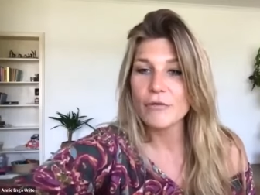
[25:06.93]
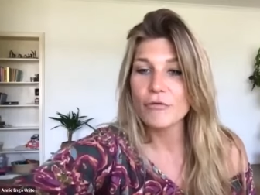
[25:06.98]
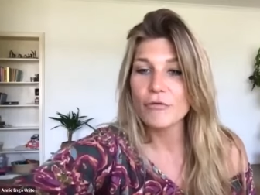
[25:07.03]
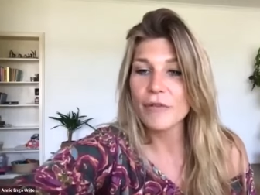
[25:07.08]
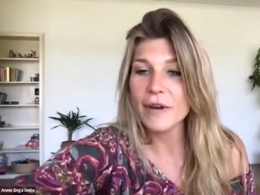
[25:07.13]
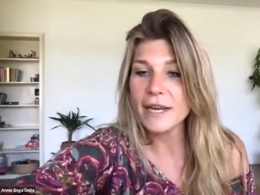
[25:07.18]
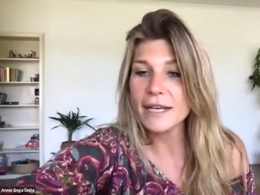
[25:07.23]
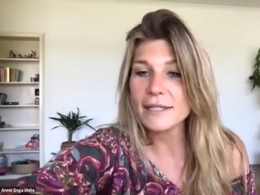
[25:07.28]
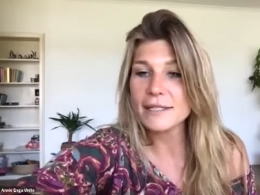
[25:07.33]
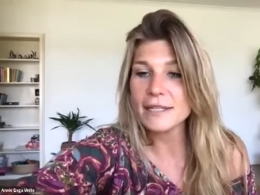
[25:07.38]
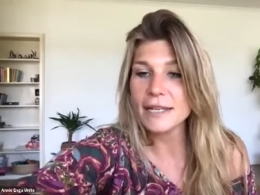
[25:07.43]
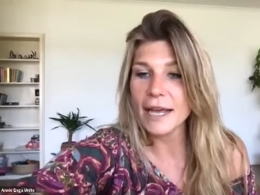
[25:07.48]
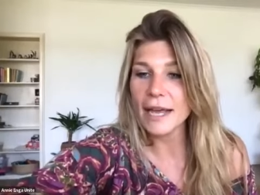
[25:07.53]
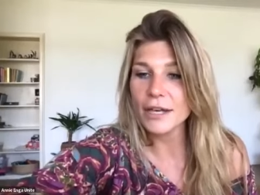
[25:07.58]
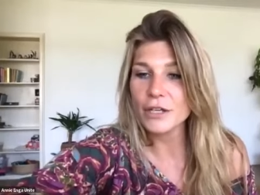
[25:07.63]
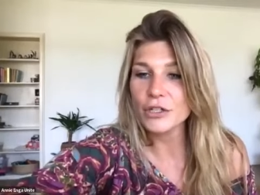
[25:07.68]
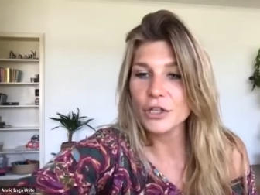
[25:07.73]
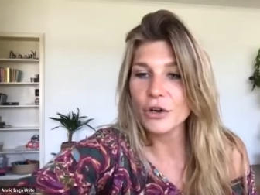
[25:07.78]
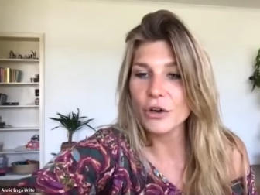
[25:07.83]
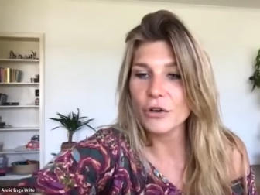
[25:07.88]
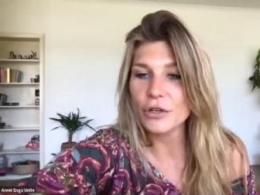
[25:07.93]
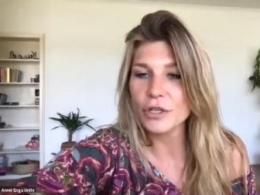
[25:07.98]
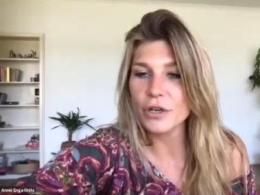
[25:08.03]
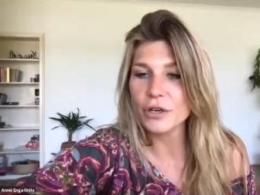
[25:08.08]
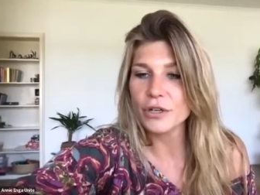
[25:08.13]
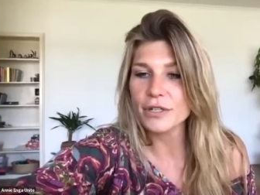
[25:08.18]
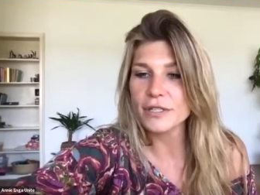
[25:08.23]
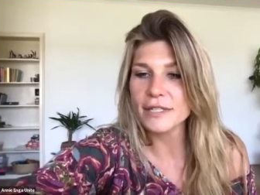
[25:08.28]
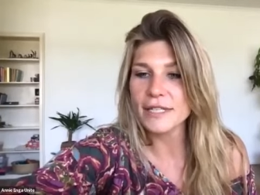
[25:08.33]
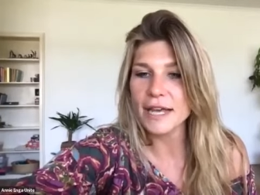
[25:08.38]
reschedule
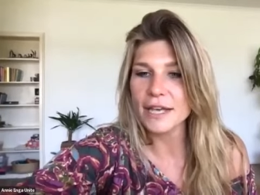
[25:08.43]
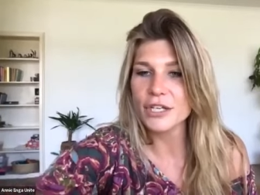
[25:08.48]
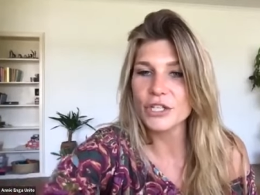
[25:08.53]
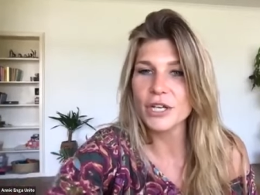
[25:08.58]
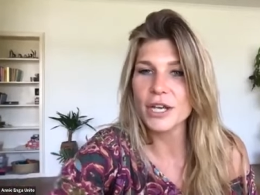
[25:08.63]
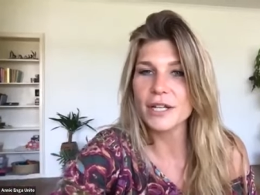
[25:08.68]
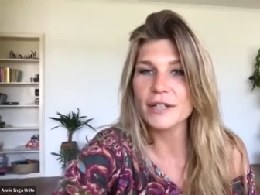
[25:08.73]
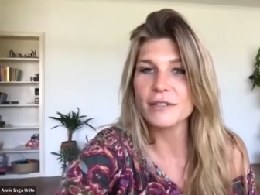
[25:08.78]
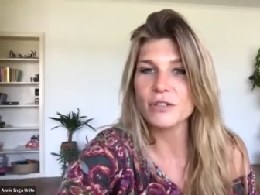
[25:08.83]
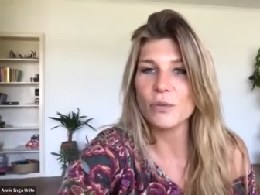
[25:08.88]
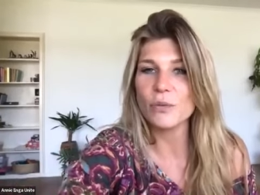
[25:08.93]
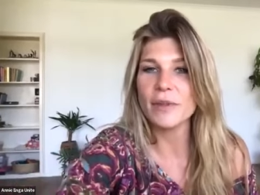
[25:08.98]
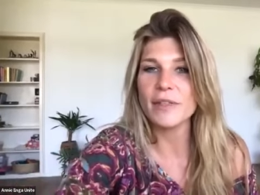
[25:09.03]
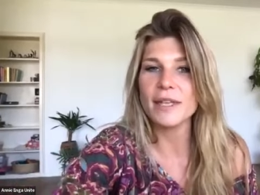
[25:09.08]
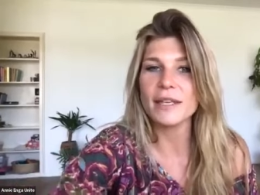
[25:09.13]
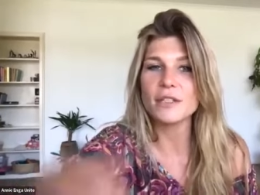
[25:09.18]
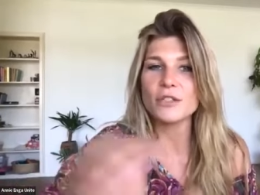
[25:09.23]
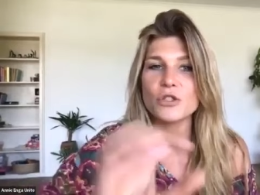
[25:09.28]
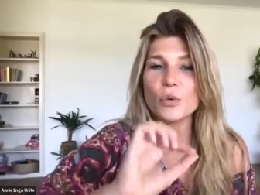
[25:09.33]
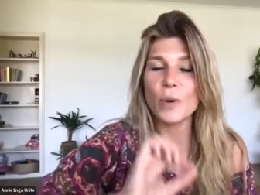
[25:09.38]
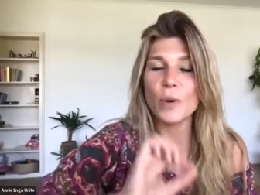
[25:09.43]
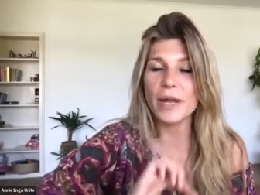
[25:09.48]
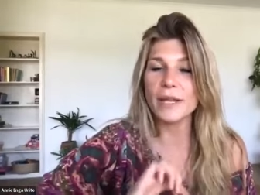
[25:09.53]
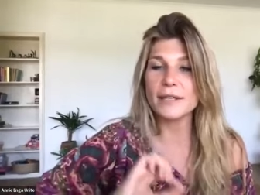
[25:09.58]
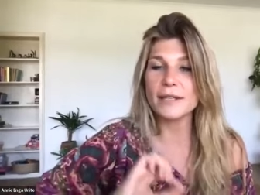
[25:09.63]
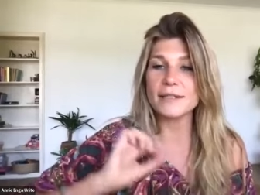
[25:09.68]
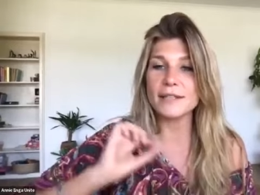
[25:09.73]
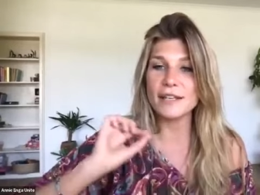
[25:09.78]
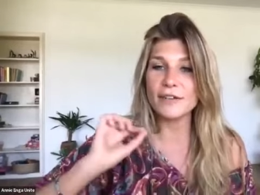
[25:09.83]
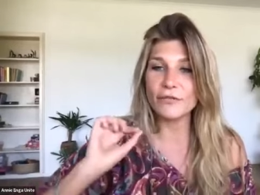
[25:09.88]
your sessions within
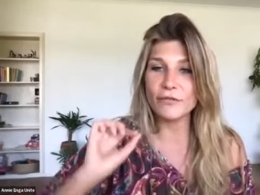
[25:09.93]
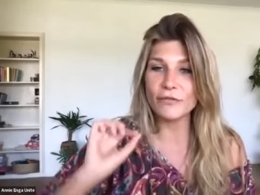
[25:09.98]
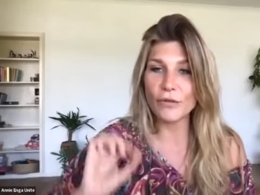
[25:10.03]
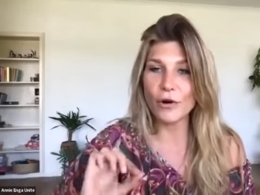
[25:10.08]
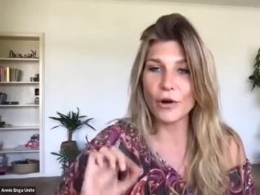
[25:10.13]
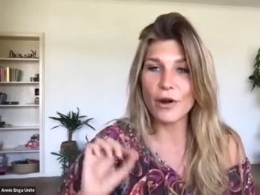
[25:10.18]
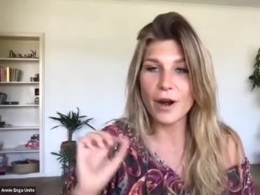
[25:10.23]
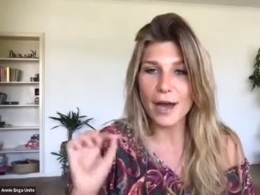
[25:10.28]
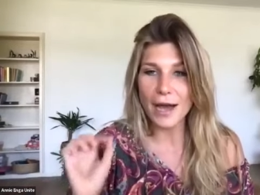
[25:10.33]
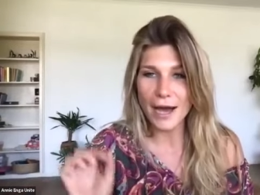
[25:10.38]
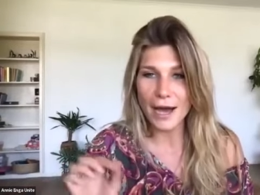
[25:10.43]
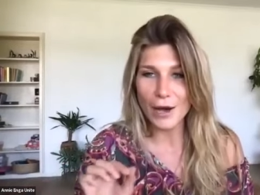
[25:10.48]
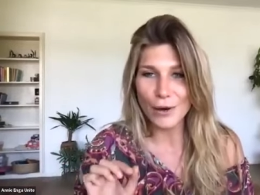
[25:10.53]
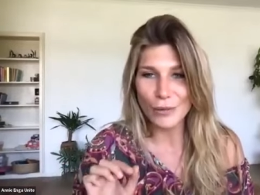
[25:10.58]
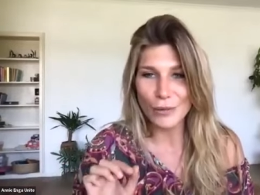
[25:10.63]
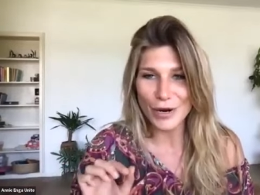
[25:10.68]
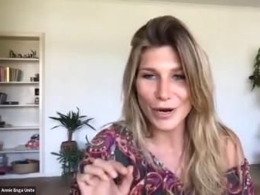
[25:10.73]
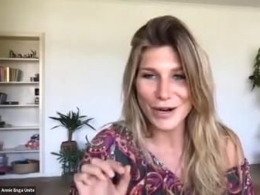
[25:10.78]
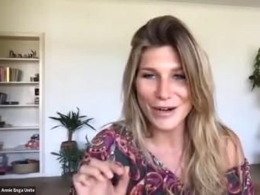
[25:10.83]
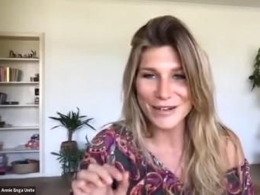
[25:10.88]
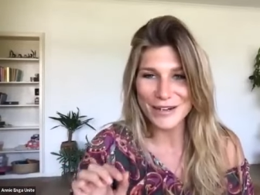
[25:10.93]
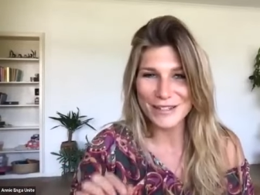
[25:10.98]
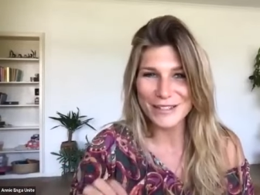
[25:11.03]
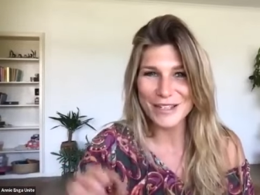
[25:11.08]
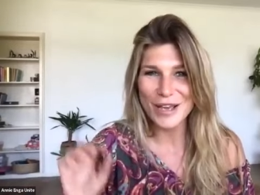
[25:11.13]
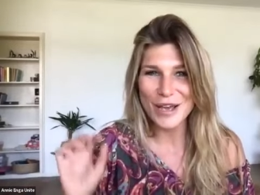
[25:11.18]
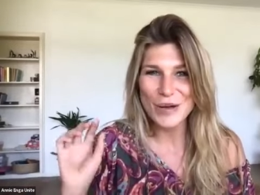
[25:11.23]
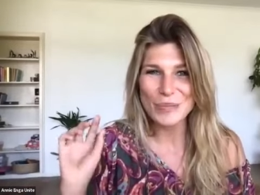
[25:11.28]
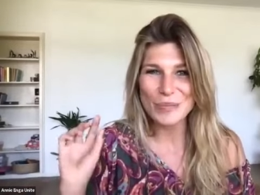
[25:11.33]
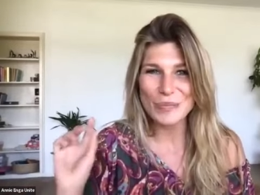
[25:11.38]
24
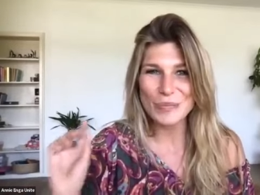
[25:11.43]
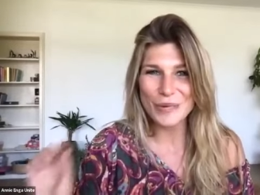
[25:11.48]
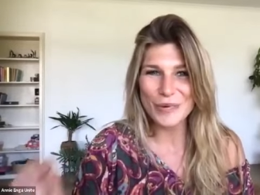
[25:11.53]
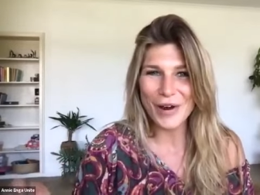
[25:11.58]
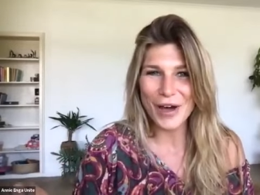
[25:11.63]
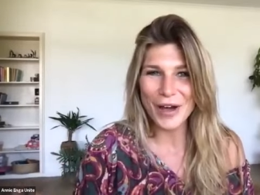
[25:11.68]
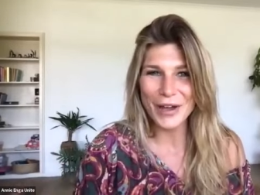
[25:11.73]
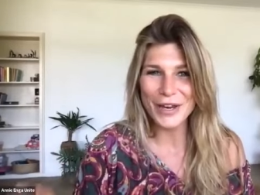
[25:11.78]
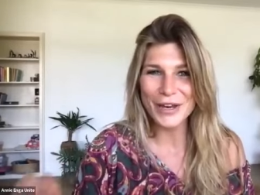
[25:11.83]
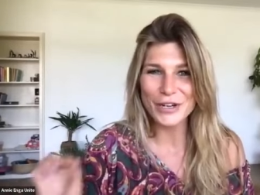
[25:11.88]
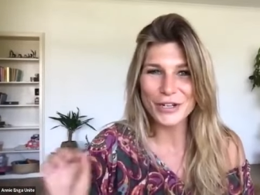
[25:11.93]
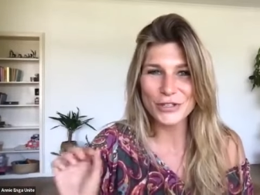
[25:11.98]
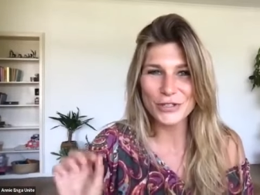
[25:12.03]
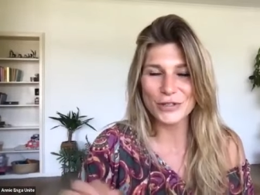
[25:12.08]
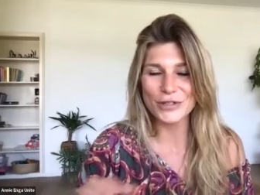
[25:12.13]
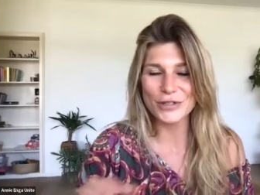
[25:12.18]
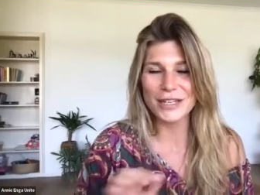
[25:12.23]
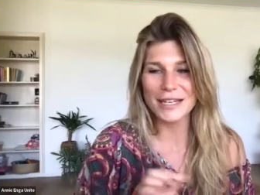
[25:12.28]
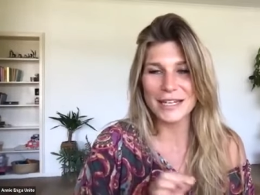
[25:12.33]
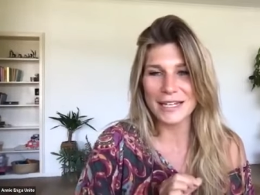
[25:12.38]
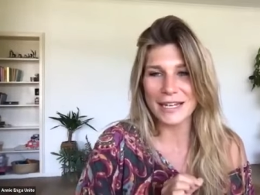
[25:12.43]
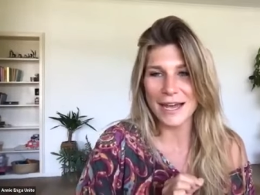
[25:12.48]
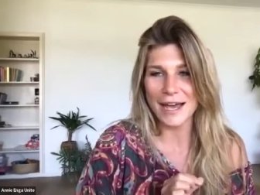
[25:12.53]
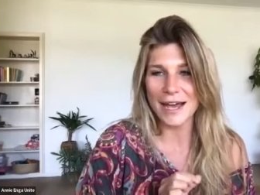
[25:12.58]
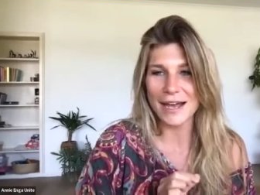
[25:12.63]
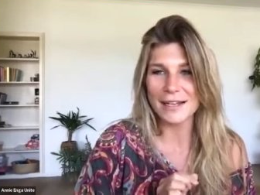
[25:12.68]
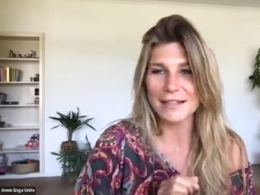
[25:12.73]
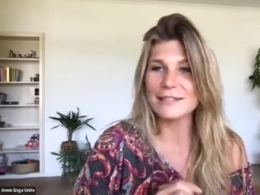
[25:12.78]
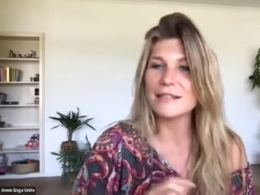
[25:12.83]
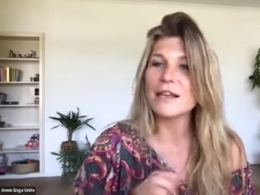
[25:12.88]
hours prior to the
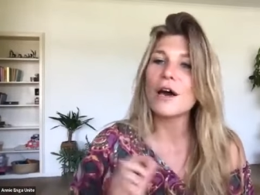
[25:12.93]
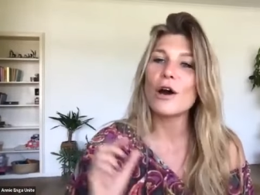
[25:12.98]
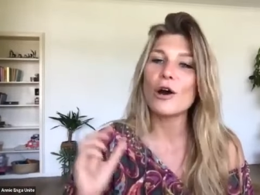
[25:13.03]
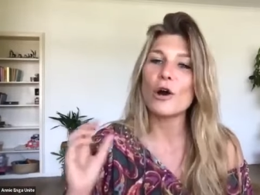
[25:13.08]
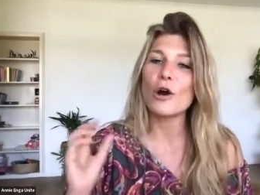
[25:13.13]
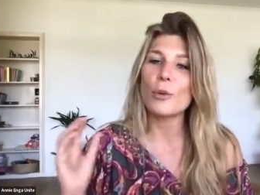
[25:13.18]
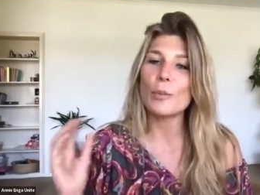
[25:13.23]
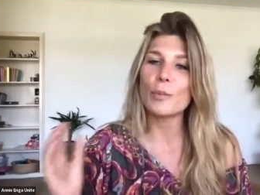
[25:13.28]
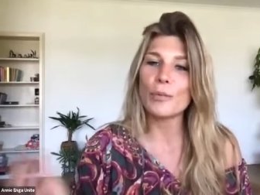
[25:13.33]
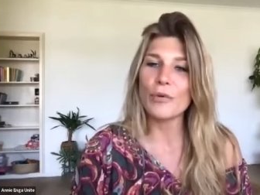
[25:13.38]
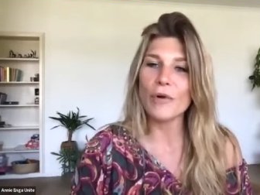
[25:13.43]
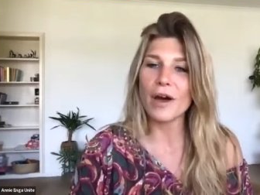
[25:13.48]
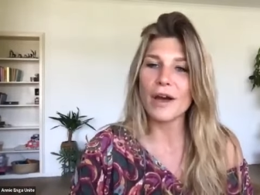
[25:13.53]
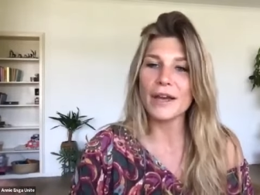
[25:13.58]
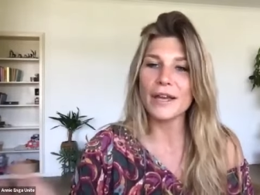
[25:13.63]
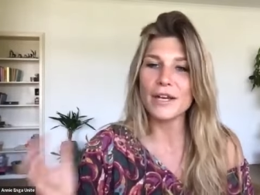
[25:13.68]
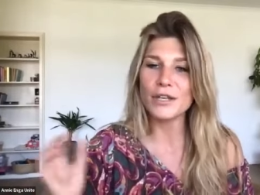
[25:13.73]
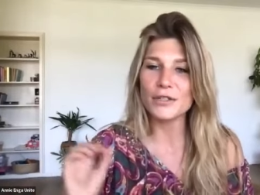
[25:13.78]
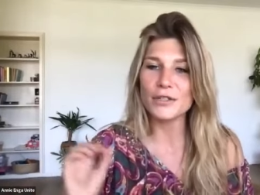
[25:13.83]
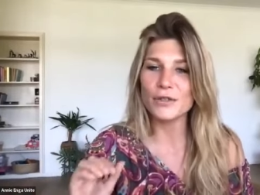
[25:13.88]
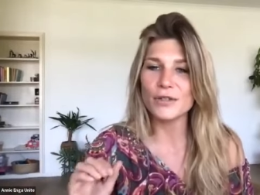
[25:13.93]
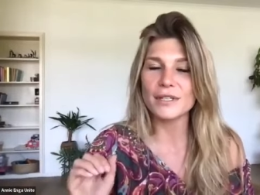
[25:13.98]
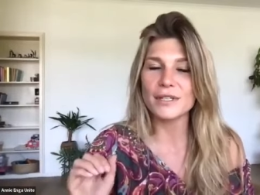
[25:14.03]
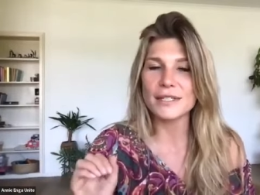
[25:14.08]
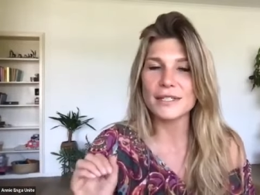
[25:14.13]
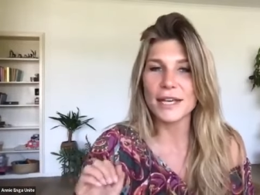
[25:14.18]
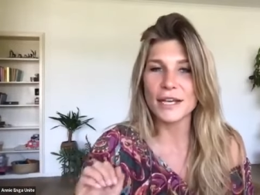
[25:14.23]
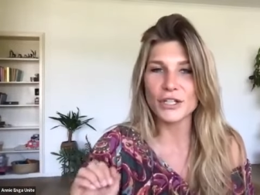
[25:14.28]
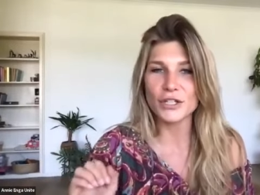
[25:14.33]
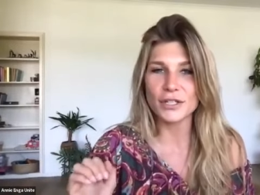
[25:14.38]
class or prior to the
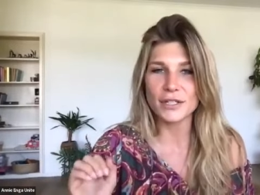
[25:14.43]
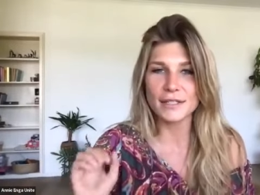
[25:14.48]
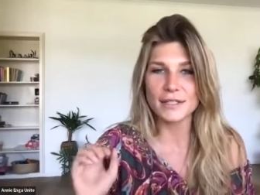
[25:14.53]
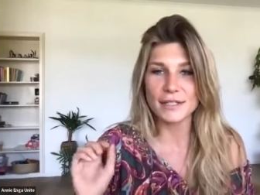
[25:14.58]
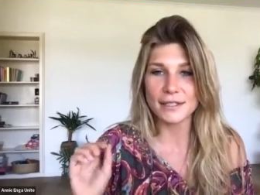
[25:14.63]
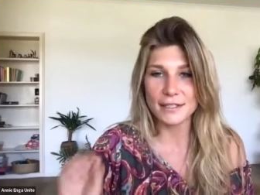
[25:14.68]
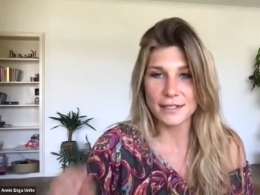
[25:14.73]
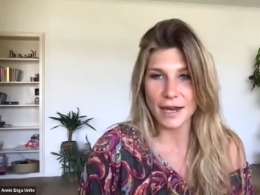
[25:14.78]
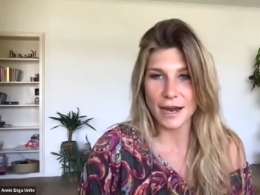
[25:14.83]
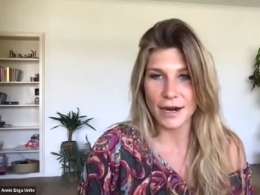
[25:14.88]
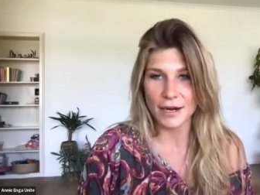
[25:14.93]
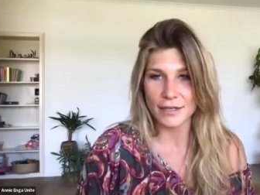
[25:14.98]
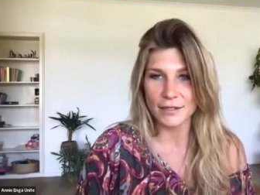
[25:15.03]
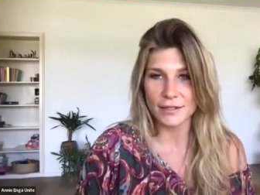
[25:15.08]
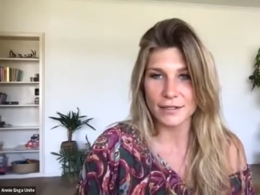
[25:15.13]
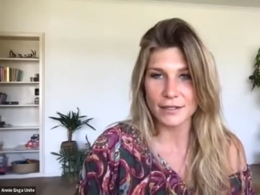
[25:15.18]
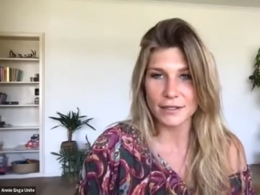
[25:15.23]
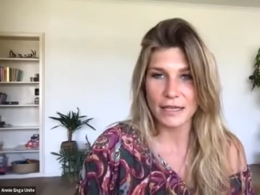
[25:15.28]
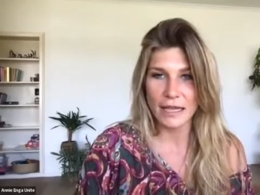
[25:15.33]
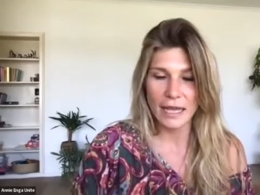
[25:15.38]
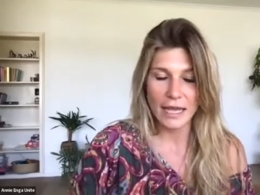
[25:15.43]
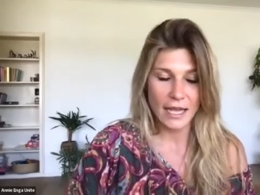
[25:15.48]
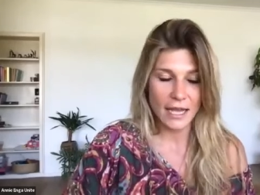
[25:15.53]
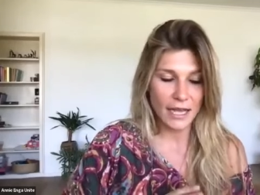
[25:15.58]
session starts.